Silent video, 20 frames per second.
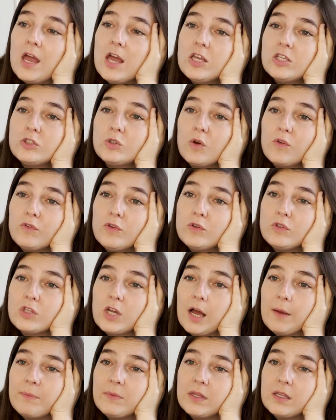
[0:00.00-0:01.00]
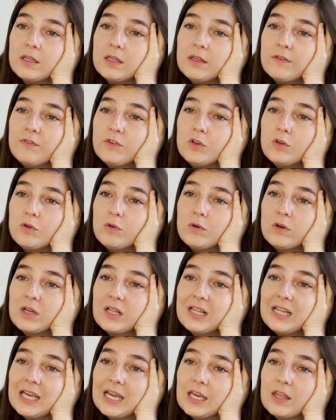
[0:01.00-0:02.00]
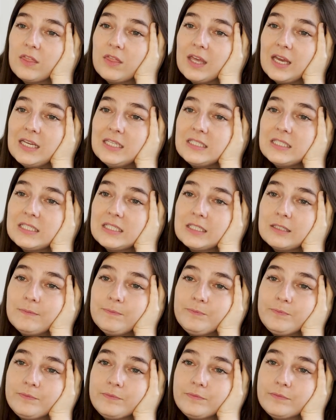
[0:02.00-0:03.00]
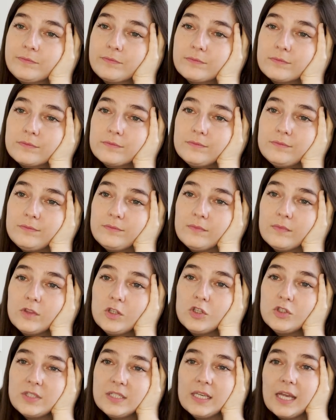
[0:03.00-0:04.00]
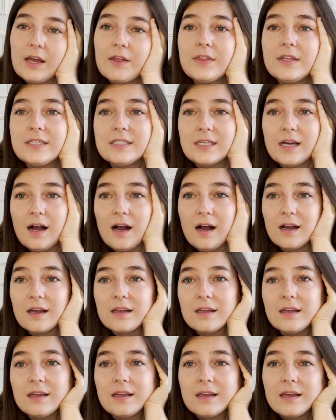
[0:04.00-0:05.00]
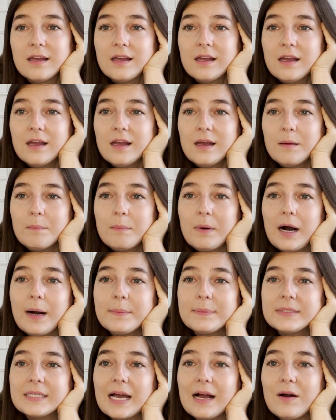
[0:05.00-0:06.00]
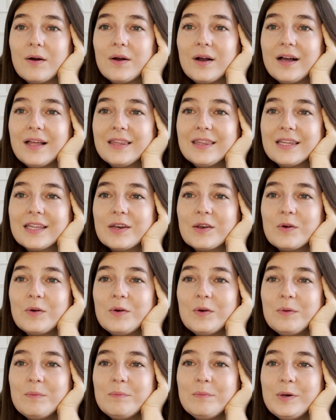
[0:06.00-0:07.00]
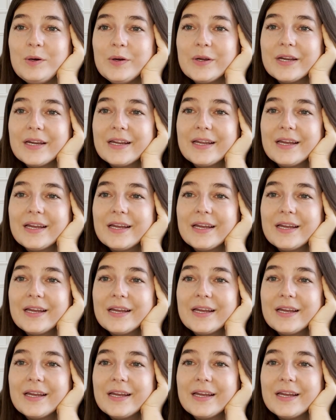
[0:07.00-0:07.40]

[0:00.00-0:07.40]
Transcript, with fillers: So if you talk, the, if you click this, you see how the tongue pops out a little more.